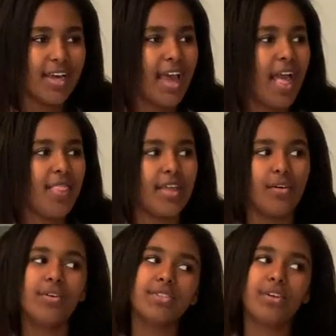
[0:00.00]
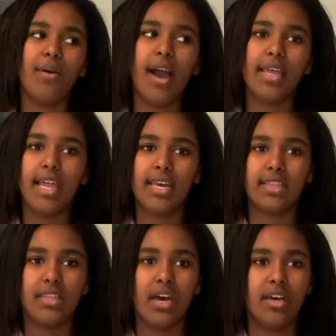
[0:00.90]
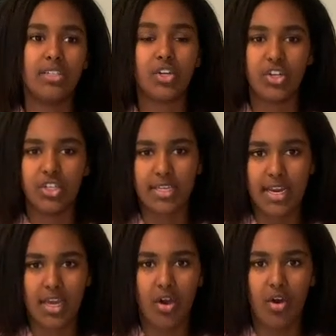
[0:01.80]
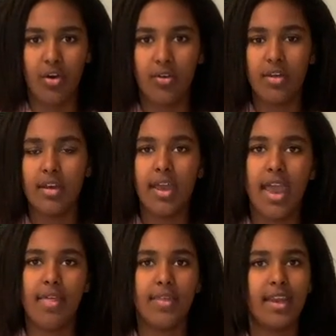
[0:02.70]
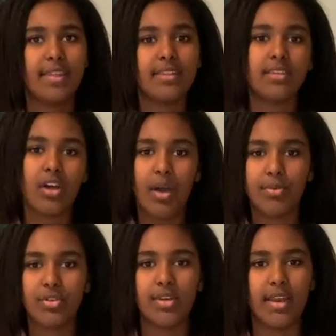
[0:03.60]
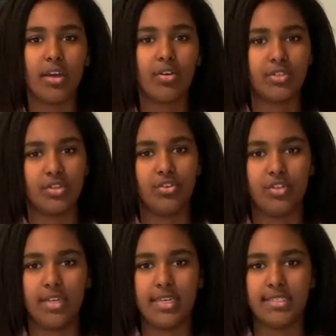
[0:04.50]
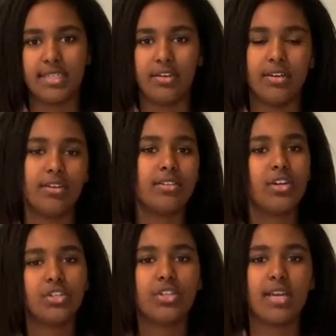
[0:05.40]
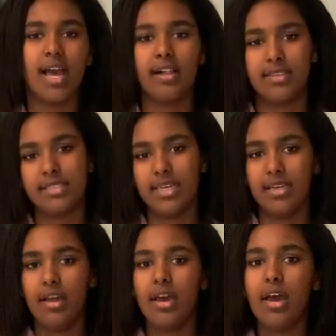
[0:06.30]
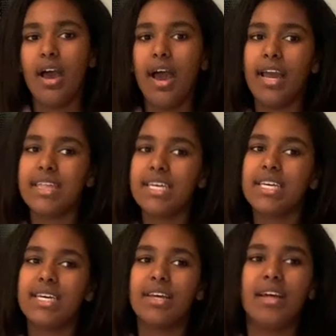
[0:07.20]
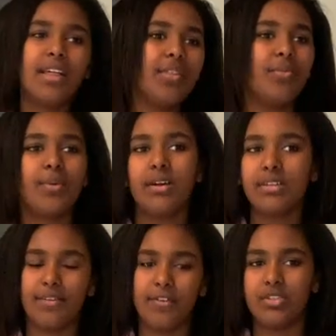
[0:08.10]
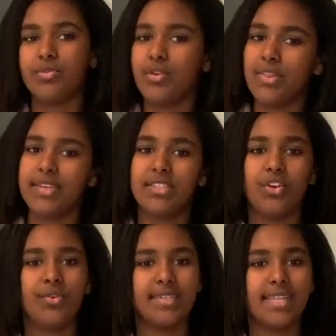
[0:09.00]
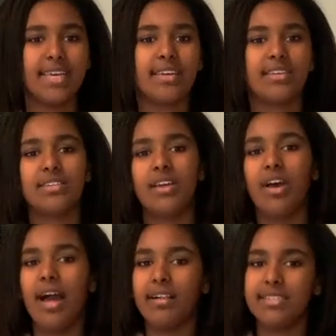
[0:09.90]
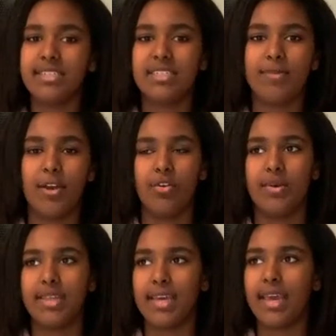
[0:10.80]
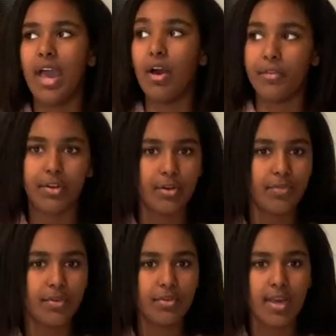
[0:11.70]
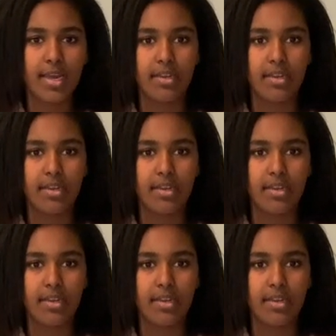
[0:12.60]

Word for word: And then also I like the Sargent dining hall. And then I think the top two dining halls are usually considered Sargent and Allison. I think the real difference between these two is I think Allison does better with like healthier food, kind